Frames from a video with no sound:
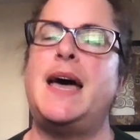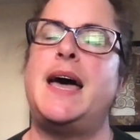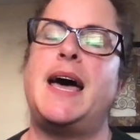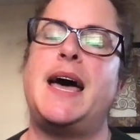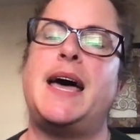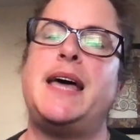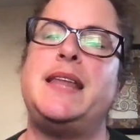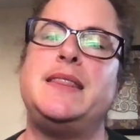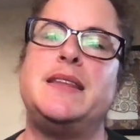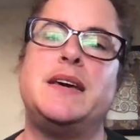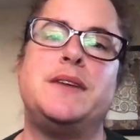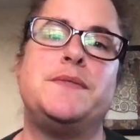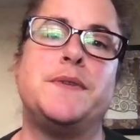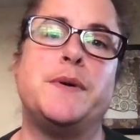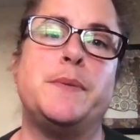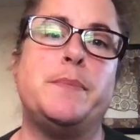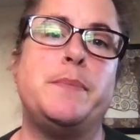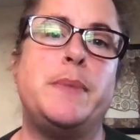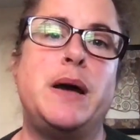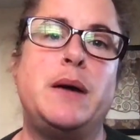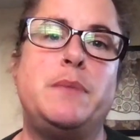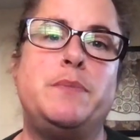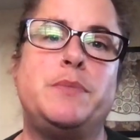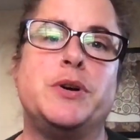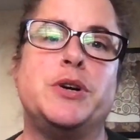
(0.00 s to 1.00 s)
And then
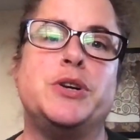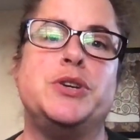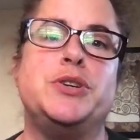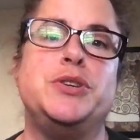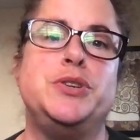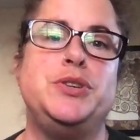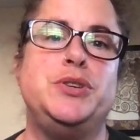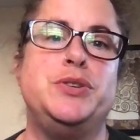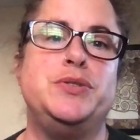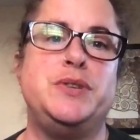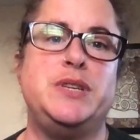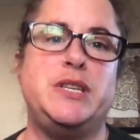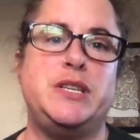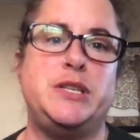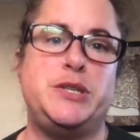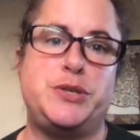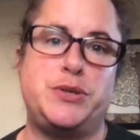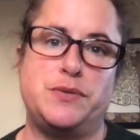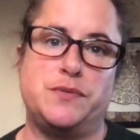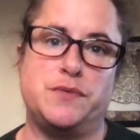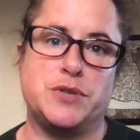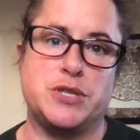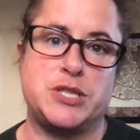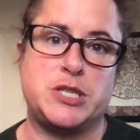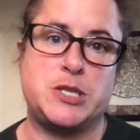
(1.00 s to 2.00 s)
remember, you need to
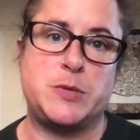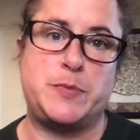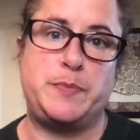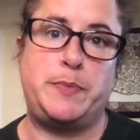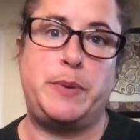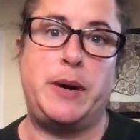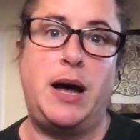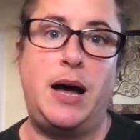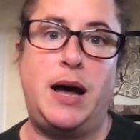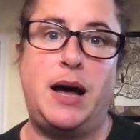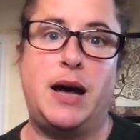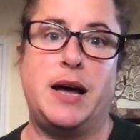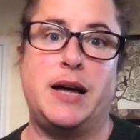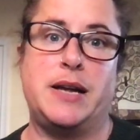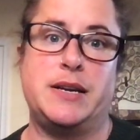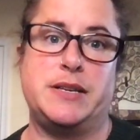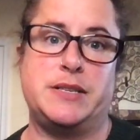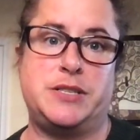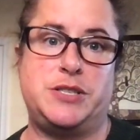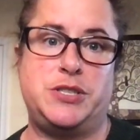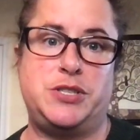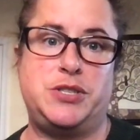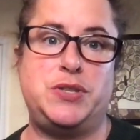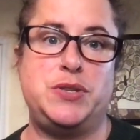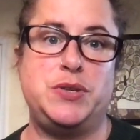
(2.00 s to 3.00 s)

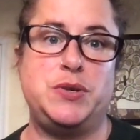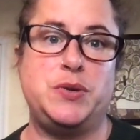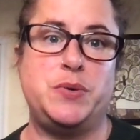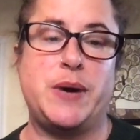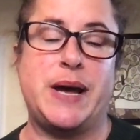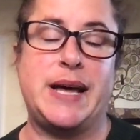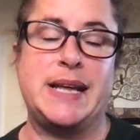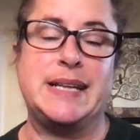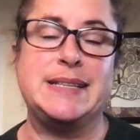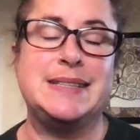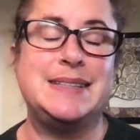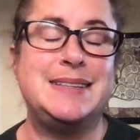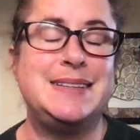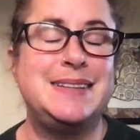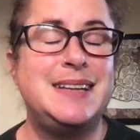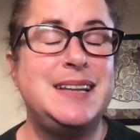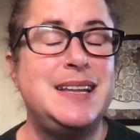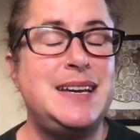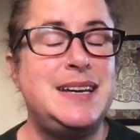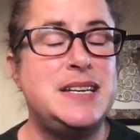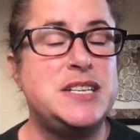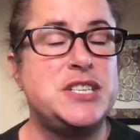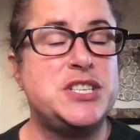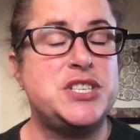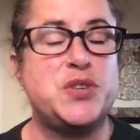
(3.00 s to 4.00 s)
respond to at
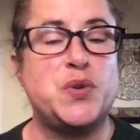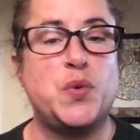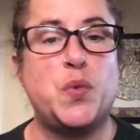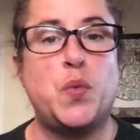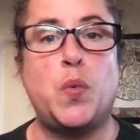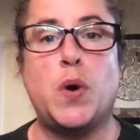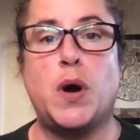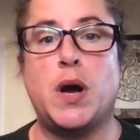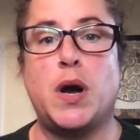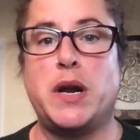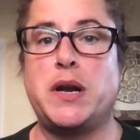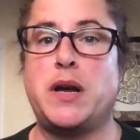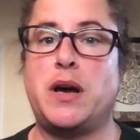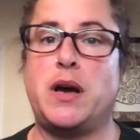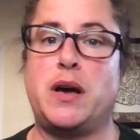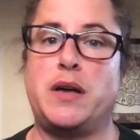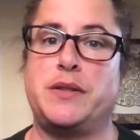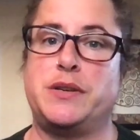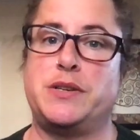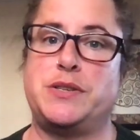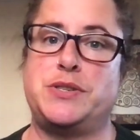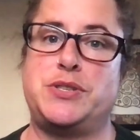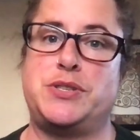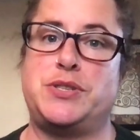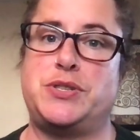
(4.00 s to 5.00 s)
least one
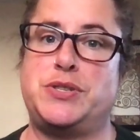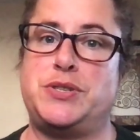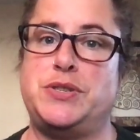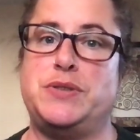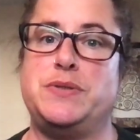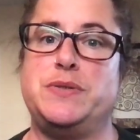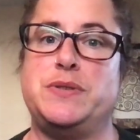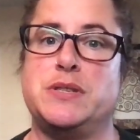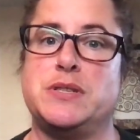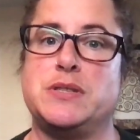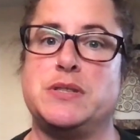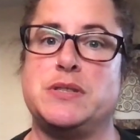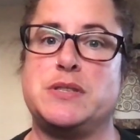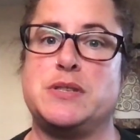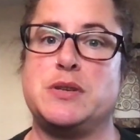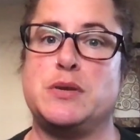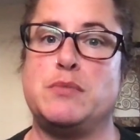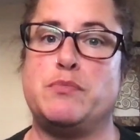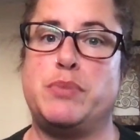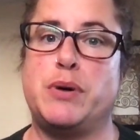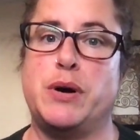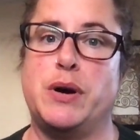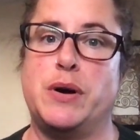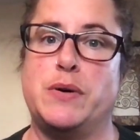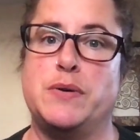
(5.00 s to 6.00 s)
other student's
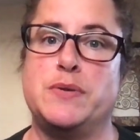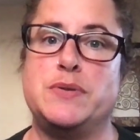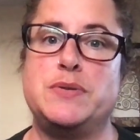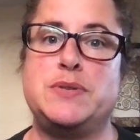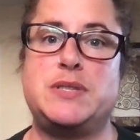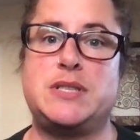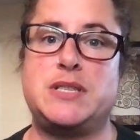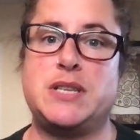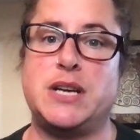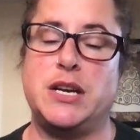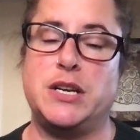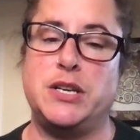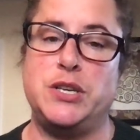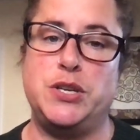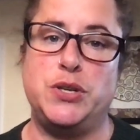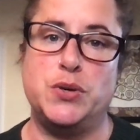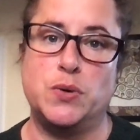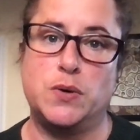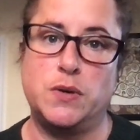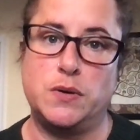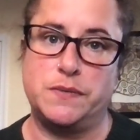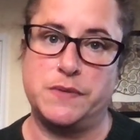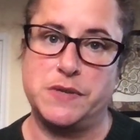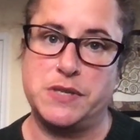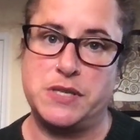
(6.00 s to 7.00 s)
post. And
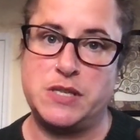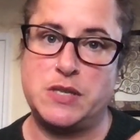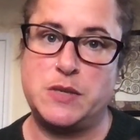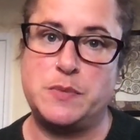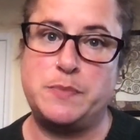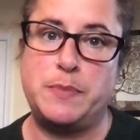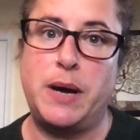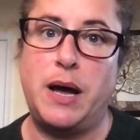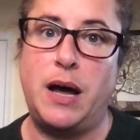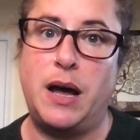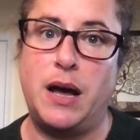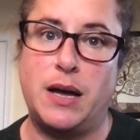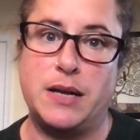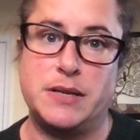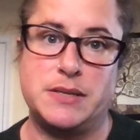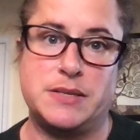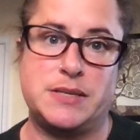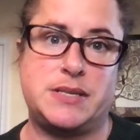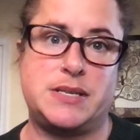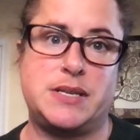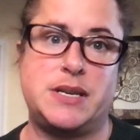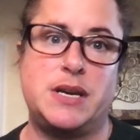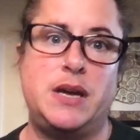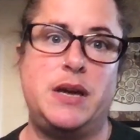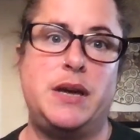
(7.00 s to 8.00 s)
your
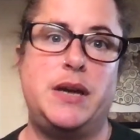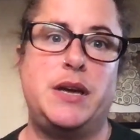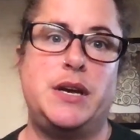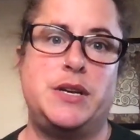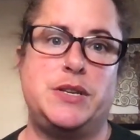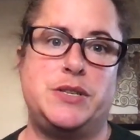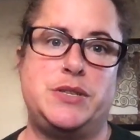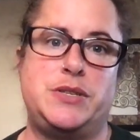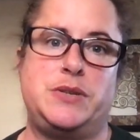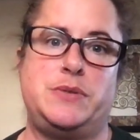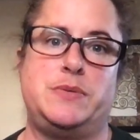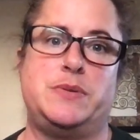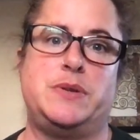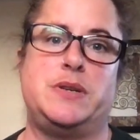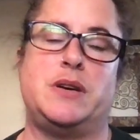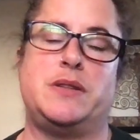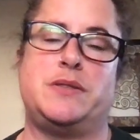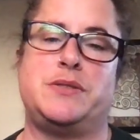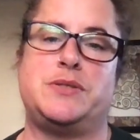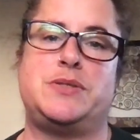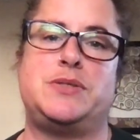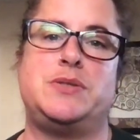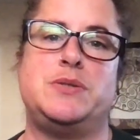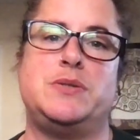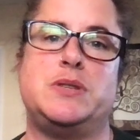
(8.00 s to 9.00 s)
response to another
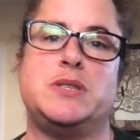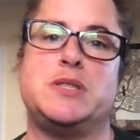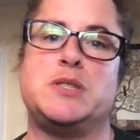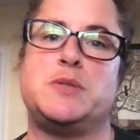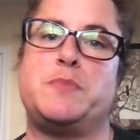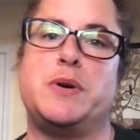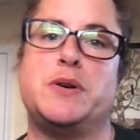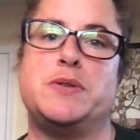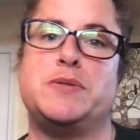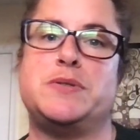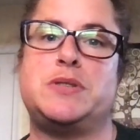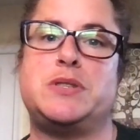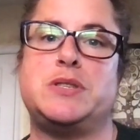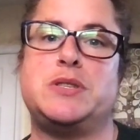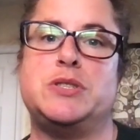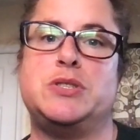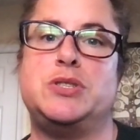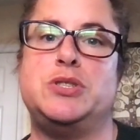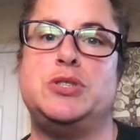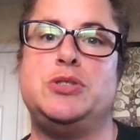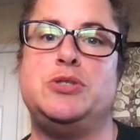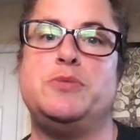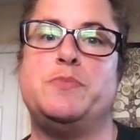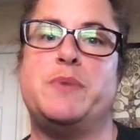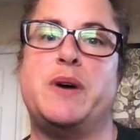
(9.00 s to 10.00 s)
student's post is
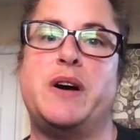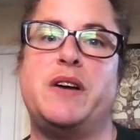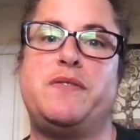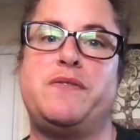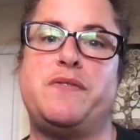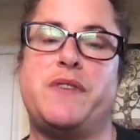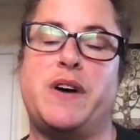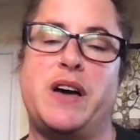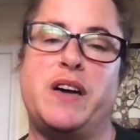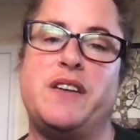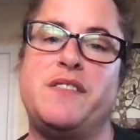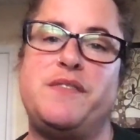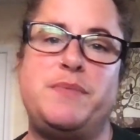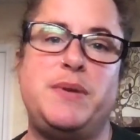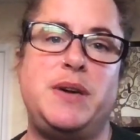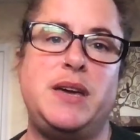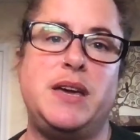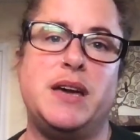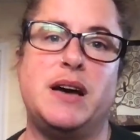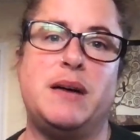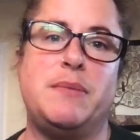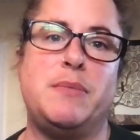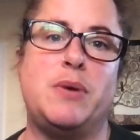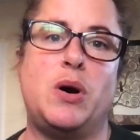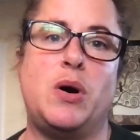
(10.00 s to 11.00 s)
due by 5
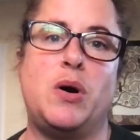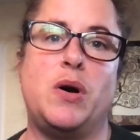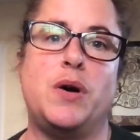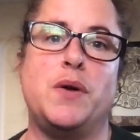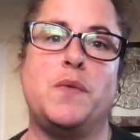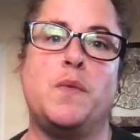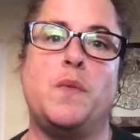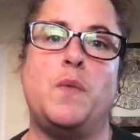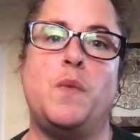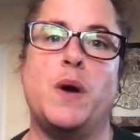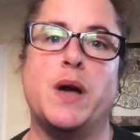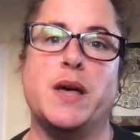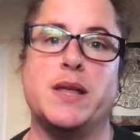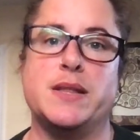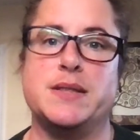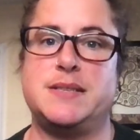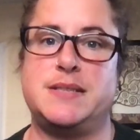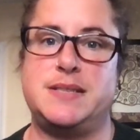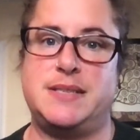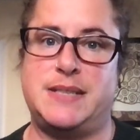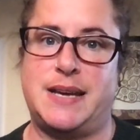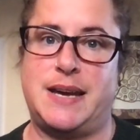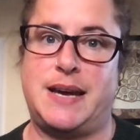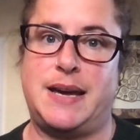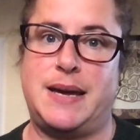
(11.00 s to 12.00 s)
p.m. on
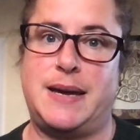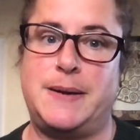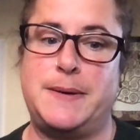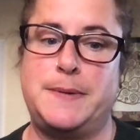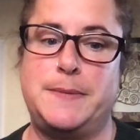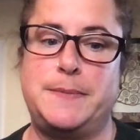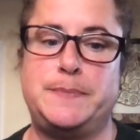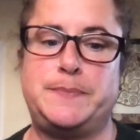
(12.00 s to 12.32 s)
Wednesday.